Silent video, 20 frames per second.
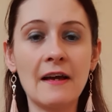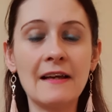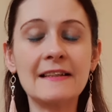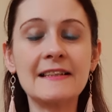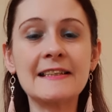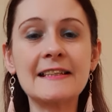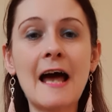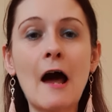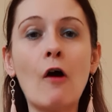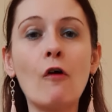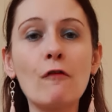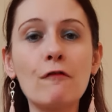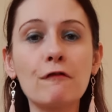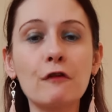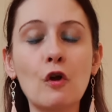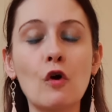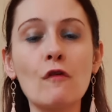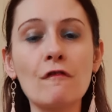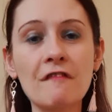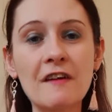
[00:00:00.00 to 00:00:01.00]

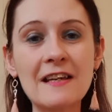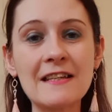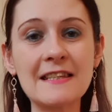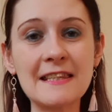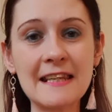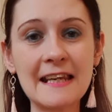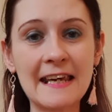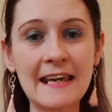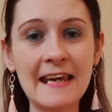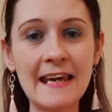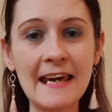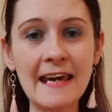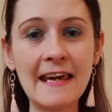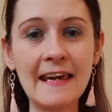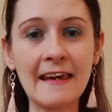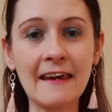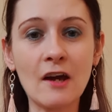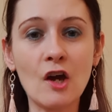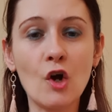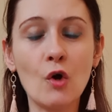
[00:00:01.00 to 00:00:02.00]
Self-love is the
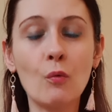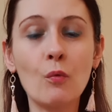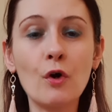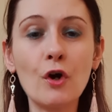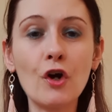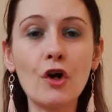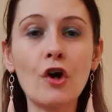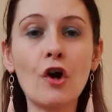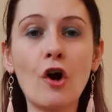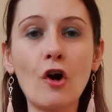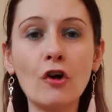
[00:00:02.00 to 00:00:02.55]
key. Work